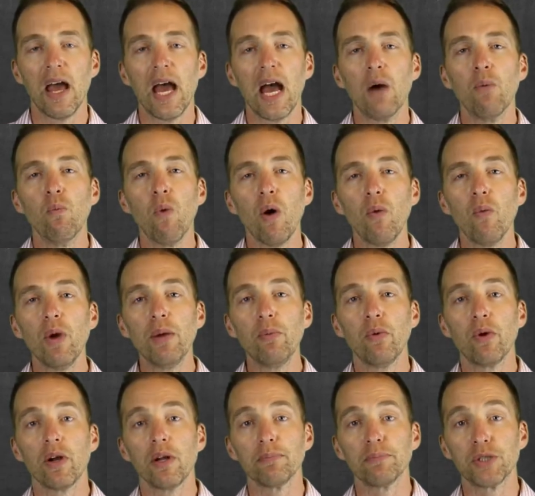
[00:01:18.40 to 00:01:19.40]
And what we
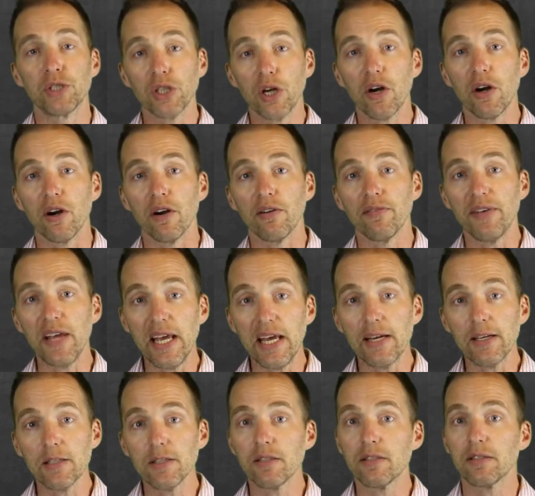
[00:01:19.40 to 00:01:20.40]
would observe
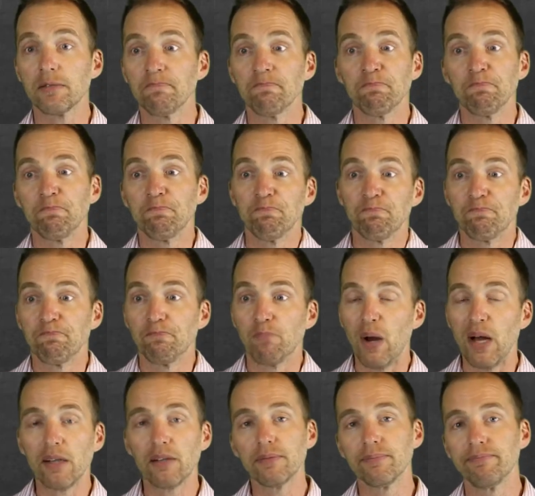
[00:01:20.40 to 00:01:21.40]
is,
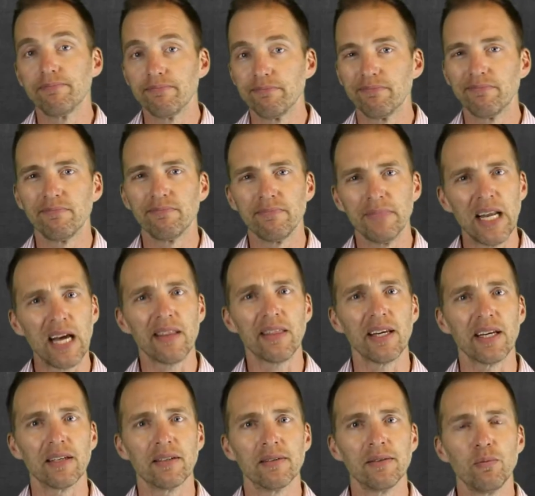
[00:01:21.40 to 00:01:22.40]
well,
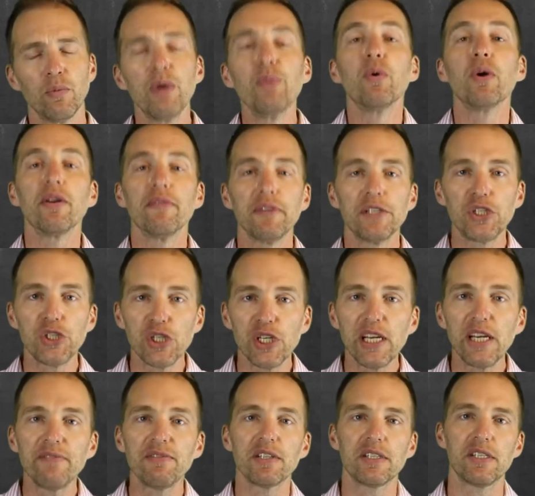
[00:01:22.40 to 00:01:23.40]
nothing. We would have
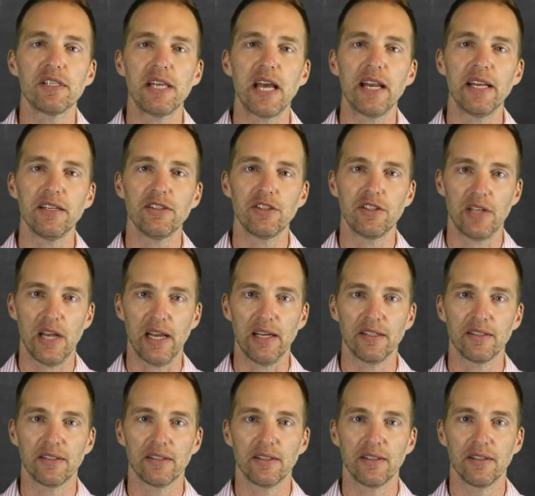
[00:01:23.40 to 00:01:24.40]
achieved a steady
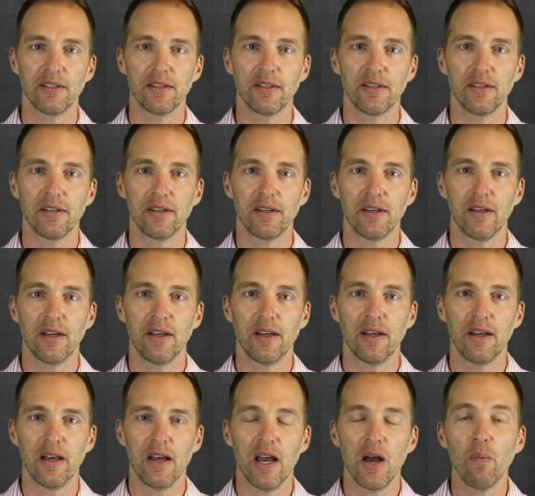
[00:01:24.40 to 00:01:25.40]
state.
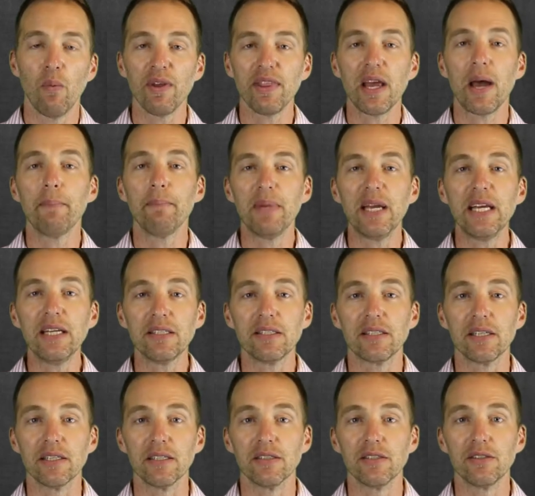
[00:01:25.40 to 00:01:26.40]
And what that means
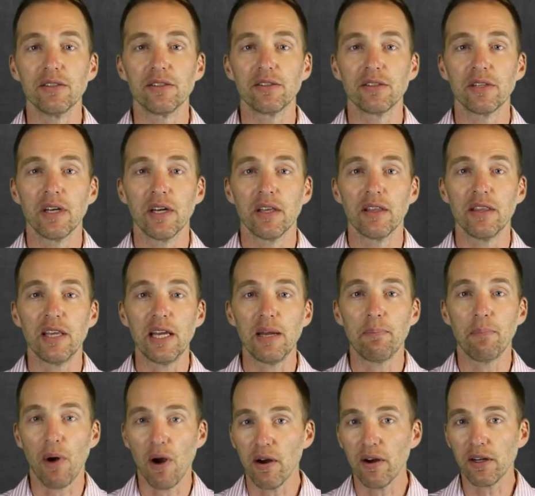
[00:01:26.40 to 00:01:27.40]
is the
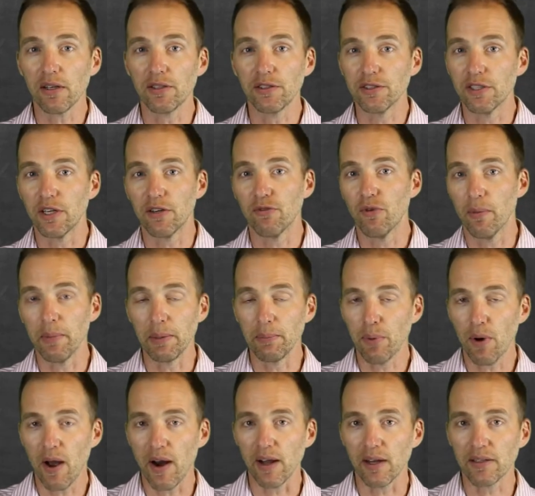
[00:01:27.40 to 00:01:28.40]
particles that are forming
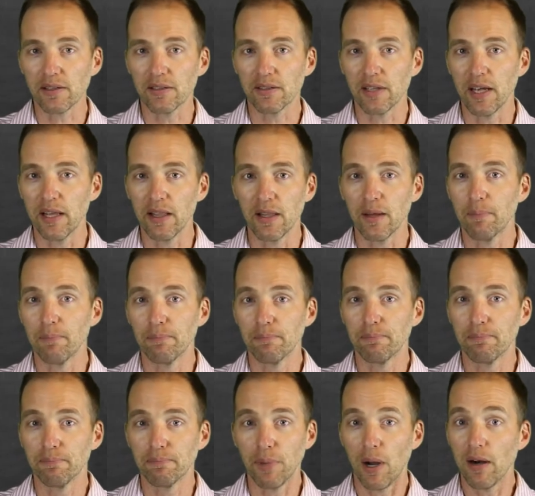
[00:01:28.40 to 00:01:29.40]
products and the
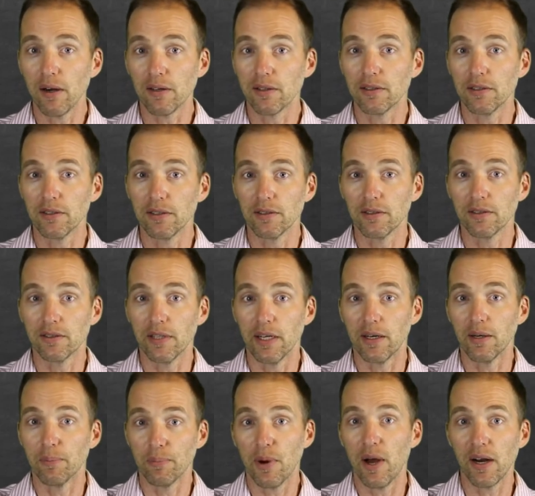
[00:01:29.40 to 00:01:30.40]
particles that
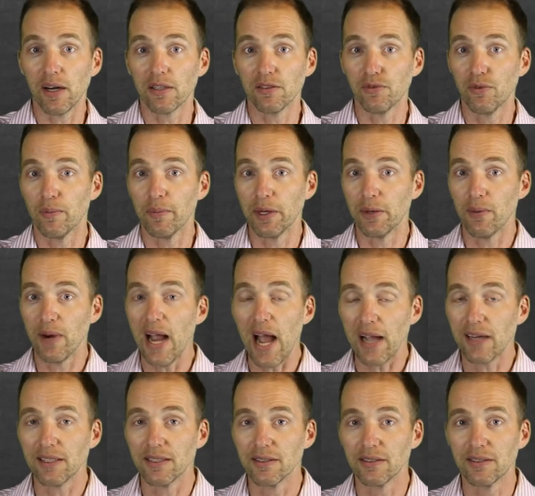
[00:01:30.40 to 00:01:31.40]
are products forming
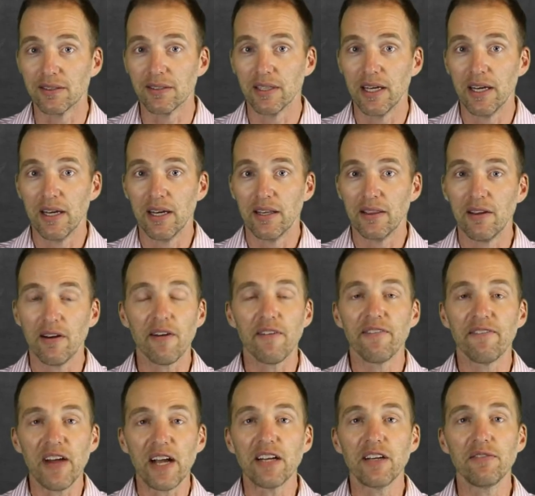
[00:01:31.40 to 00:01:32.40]
reactants, they're
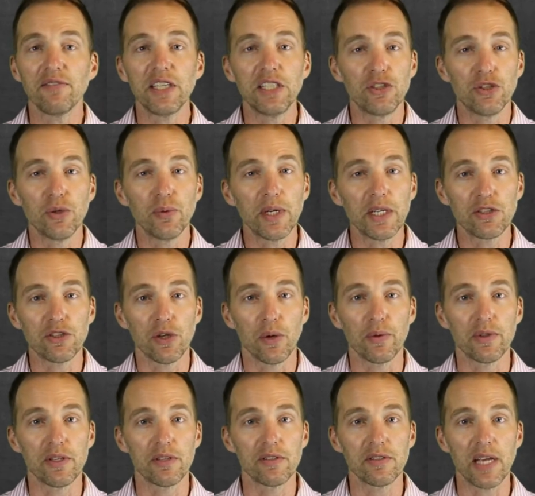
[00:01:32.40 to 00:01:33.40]
effectively doing so
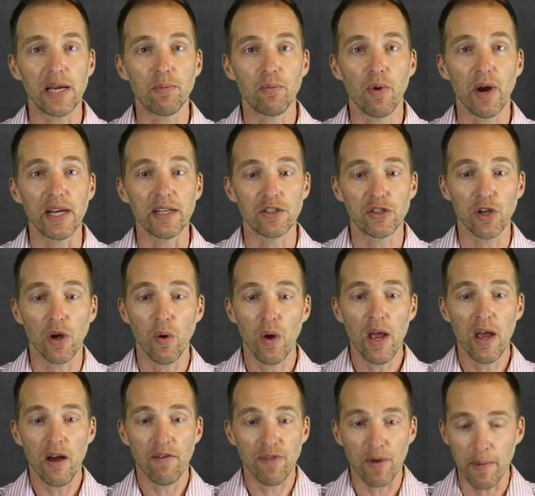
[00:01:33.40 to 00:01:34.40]
at the same rate. So
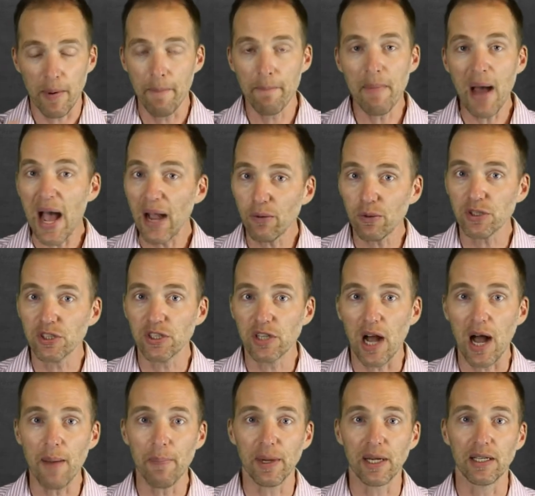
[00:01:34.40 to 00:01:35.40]
from a
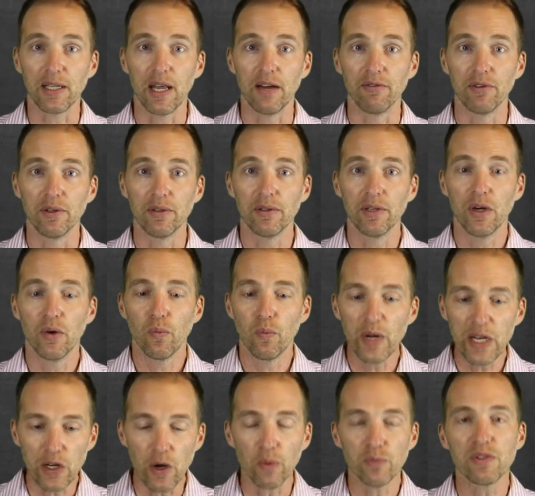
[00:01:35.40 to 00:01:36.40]
macroscopic level,
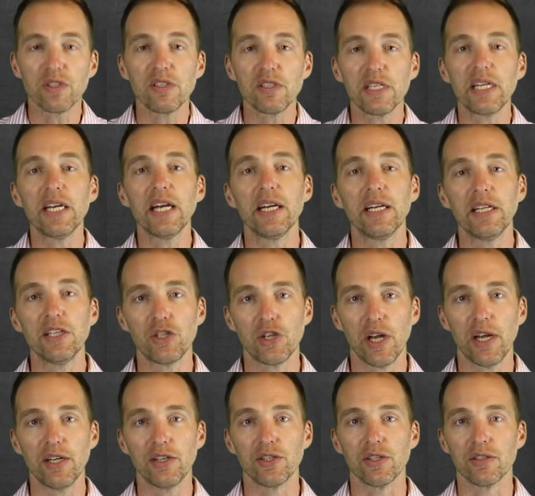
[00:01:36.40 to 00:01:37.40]
we don't see any
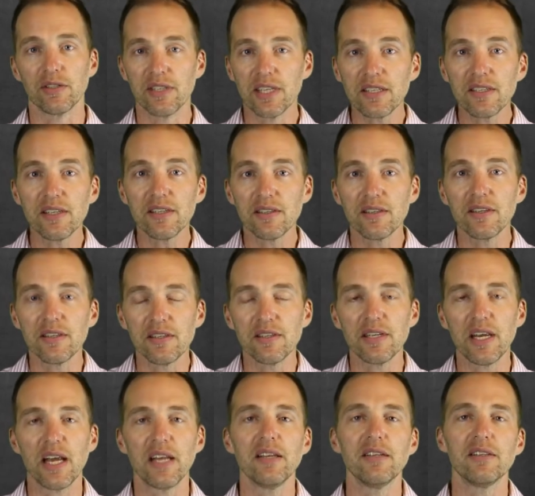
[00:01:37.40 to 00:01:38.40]
changes. This is the
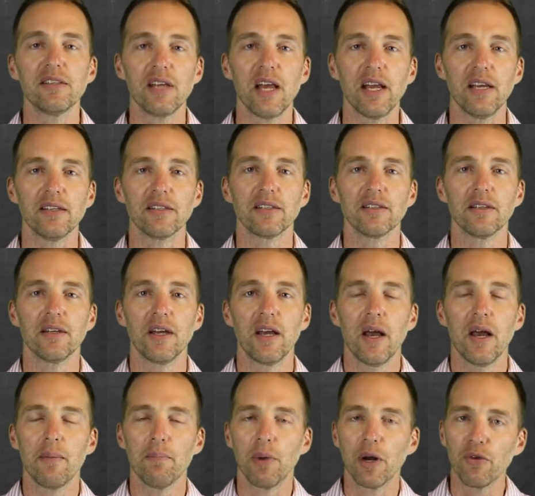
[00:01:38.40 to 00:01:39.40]
steady state.
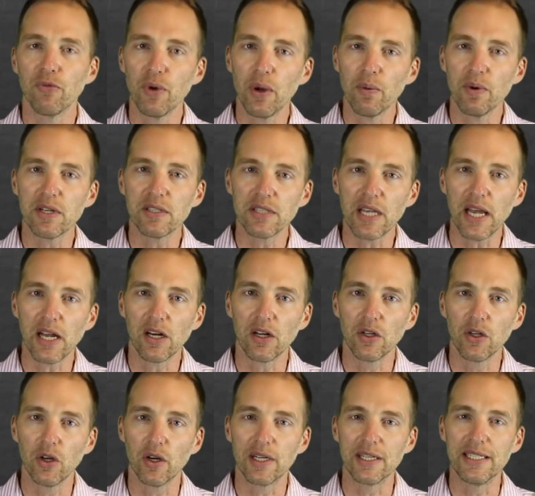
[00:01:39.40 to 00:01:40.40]
But if we were to take a
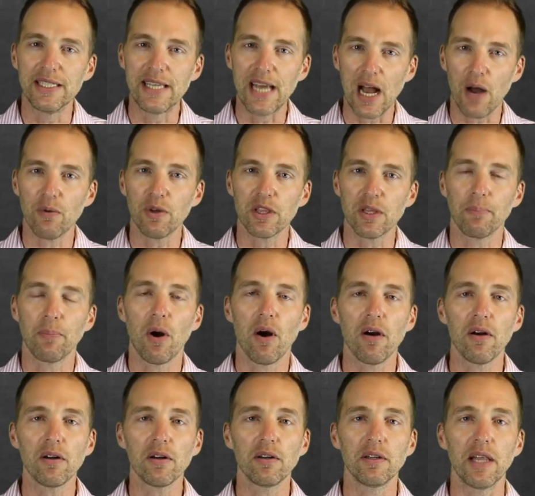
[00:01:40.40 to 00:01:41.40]
look down at the
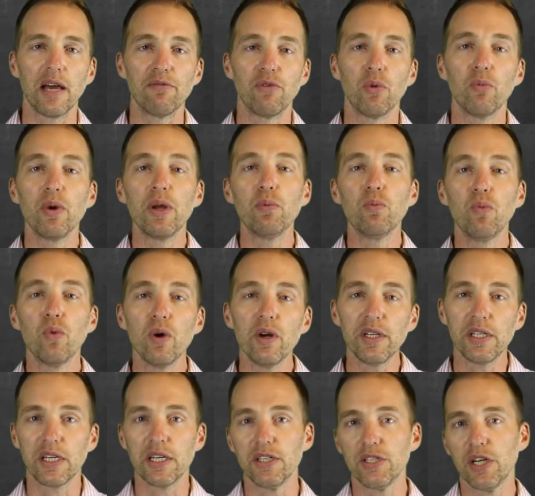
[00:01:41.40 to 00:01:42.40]
particle level, we
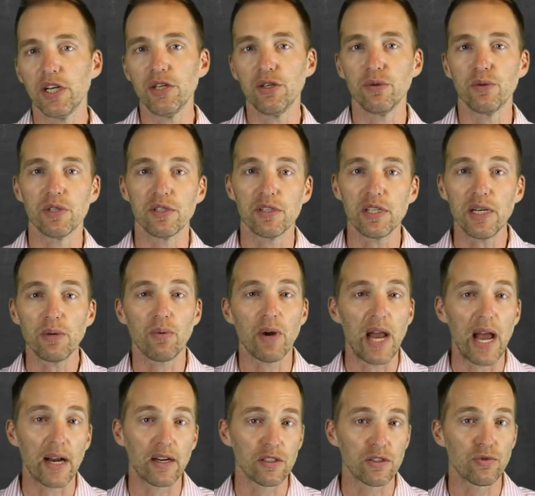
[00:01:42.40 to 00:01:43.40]
would continue to see
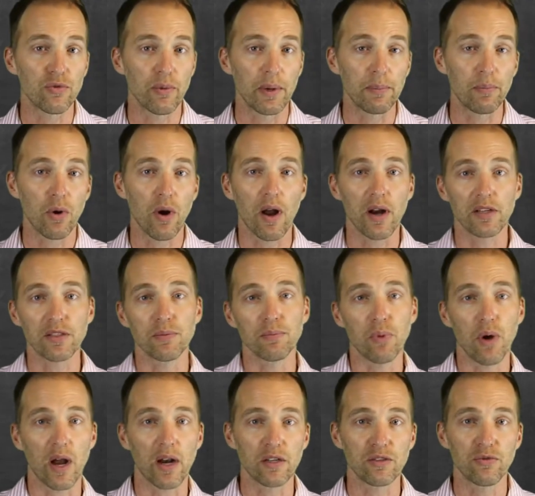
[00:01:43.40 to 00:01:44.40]
reactants forming products and
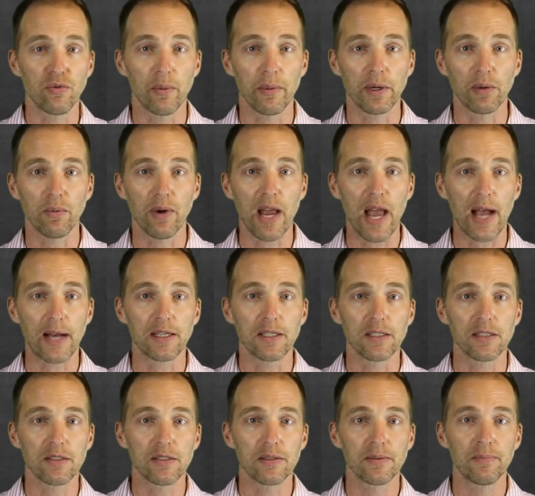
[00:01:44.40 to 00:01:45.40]
products forming
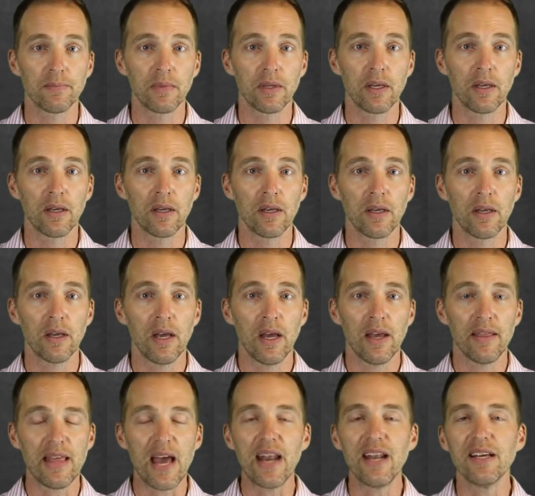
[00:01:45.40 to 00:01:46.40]
reactants.
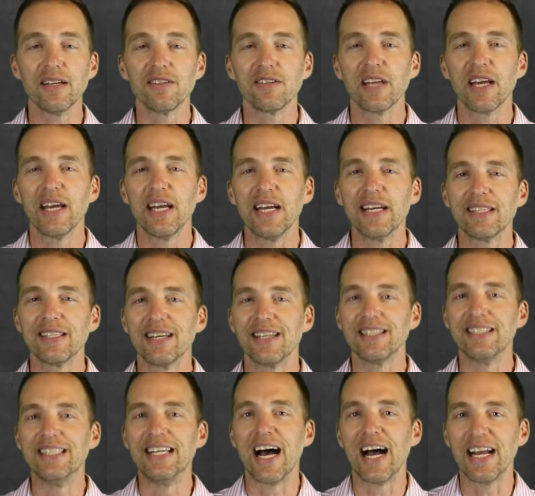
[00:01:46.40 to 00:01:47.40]
That is, it's a
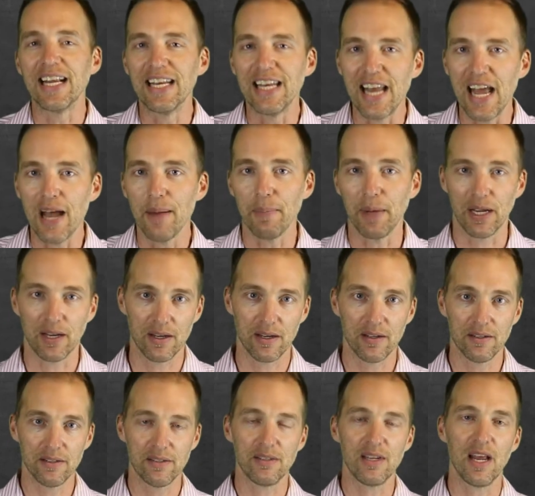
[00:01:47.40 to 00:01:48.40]
dynamic
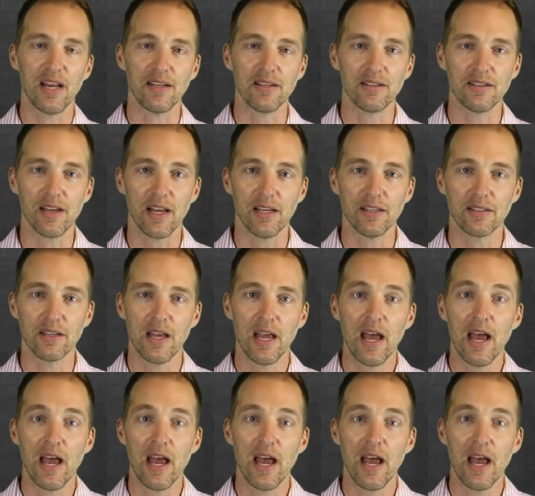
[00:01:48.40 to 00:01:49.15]
steady state.